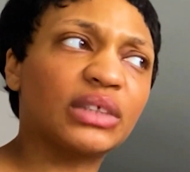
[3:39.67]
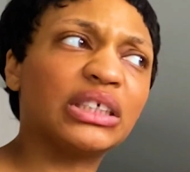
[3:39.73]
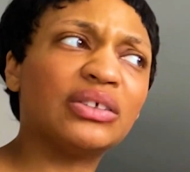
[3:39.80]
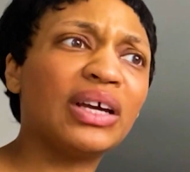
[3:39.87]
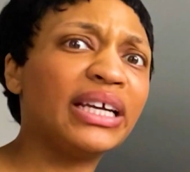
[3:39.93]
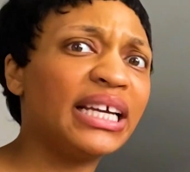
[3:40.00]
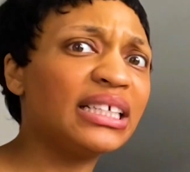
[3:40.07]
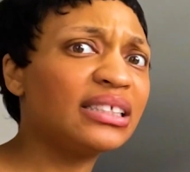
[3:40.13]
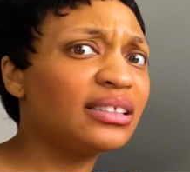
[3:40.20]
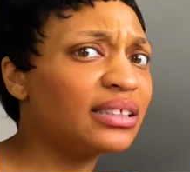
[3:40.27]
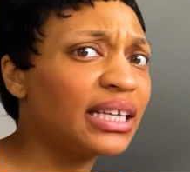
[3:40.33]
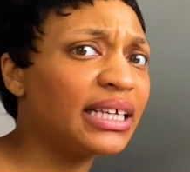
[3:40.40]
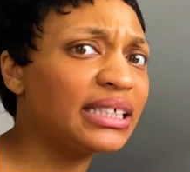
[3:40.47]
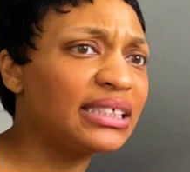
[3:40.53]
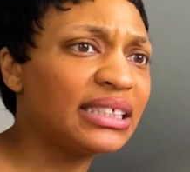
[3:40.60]
So I guess
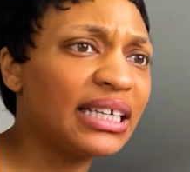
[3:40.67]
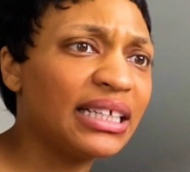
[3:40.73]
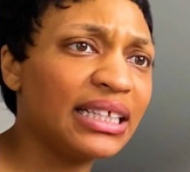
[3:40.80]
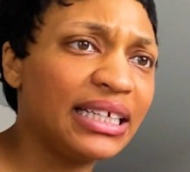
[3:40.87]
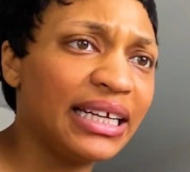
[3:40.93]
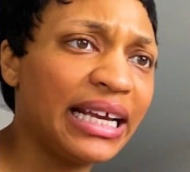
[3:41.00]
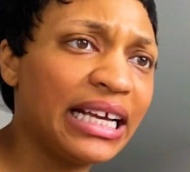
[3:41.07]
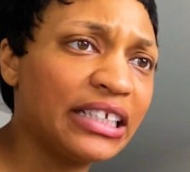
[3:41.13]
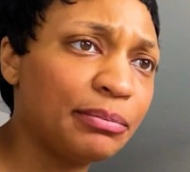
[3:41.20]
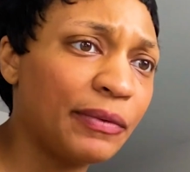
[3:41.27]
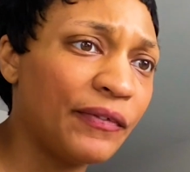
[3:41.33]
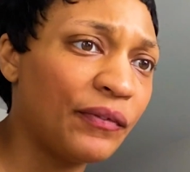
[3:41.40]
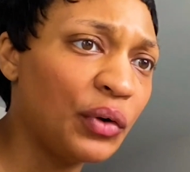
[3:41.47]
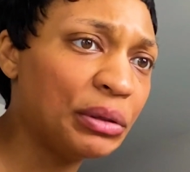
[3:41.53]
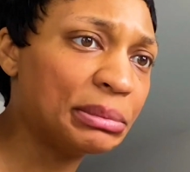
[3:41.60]
they can say that it has
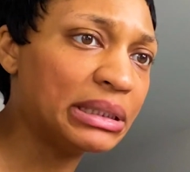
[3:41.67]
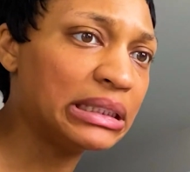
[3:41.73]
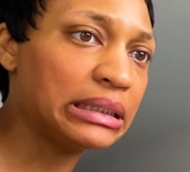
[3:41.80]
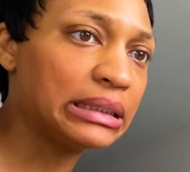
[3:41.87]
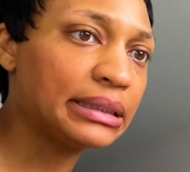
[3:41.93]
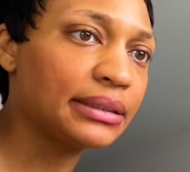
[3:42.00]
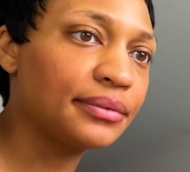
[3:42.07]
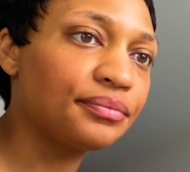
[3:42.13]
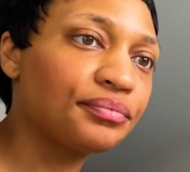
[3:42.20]
performance.